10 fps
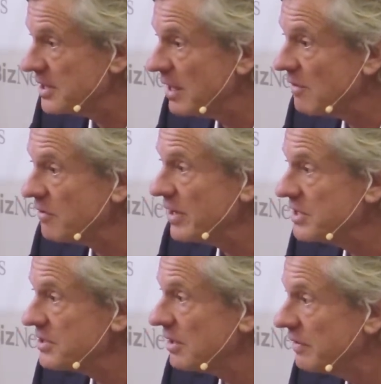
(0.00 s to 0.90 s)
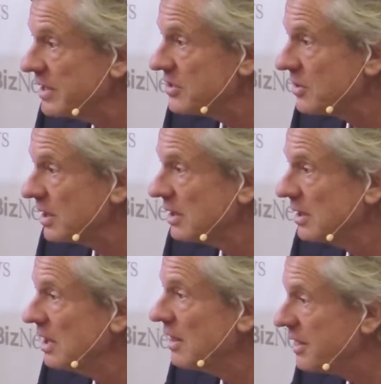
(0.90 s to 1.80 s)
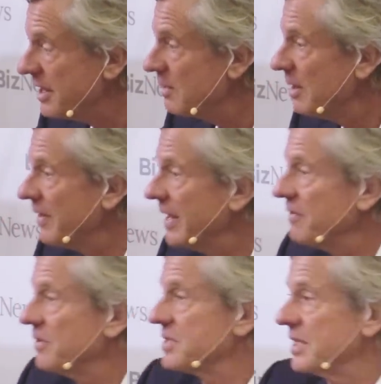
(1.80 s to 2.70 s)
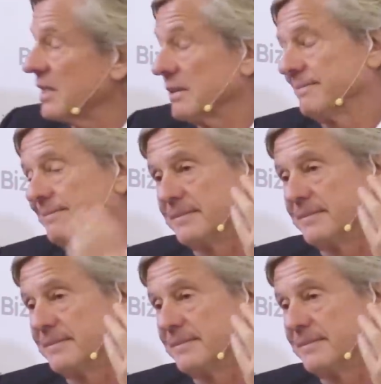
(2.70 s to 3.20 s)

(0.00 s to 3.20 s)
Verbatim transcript: They are friends of Israel. Think about that for a second.